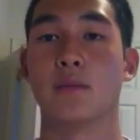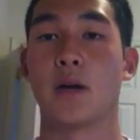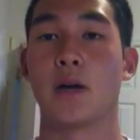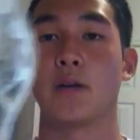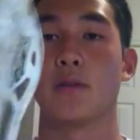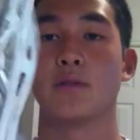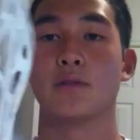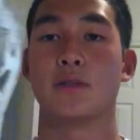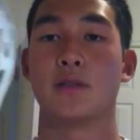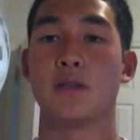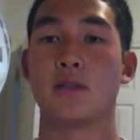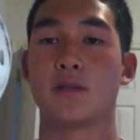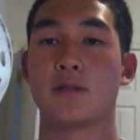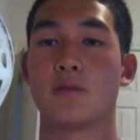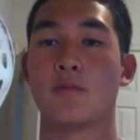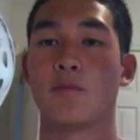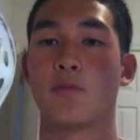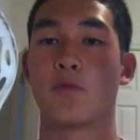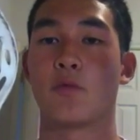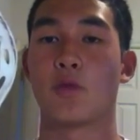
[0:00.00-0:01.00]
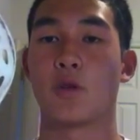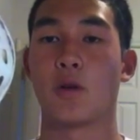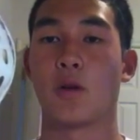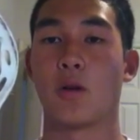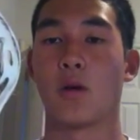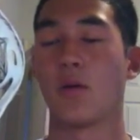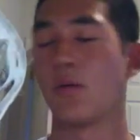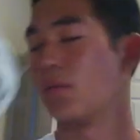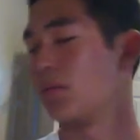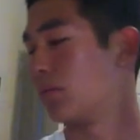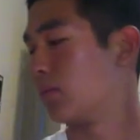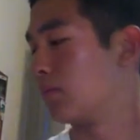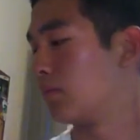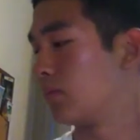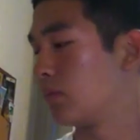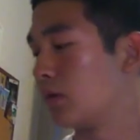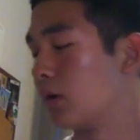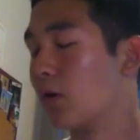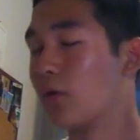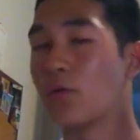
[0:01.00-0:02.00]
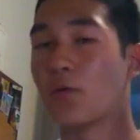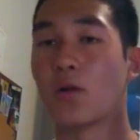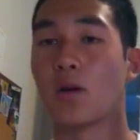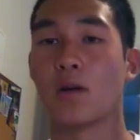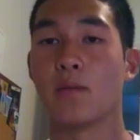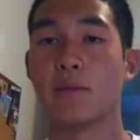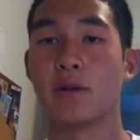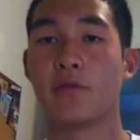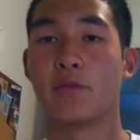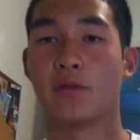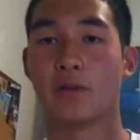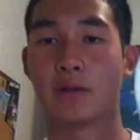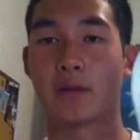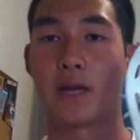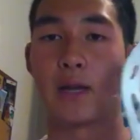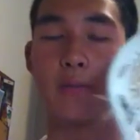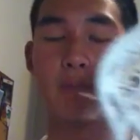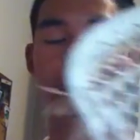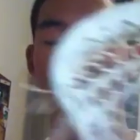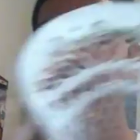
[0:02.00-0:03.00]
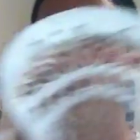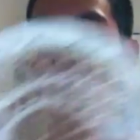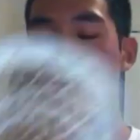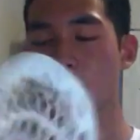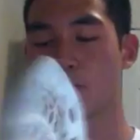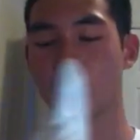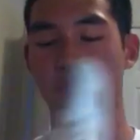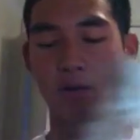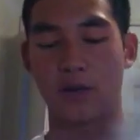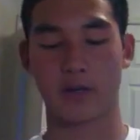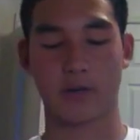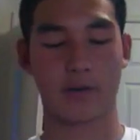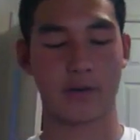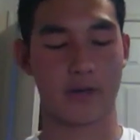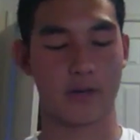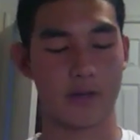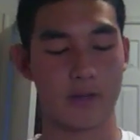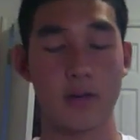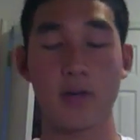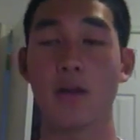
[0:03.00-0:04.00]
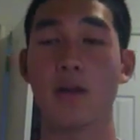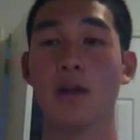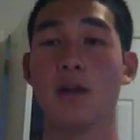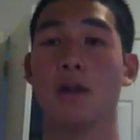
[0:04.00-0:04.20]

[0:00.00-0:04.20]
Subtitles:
I use these for overall midfield gameplay. It's a very great head.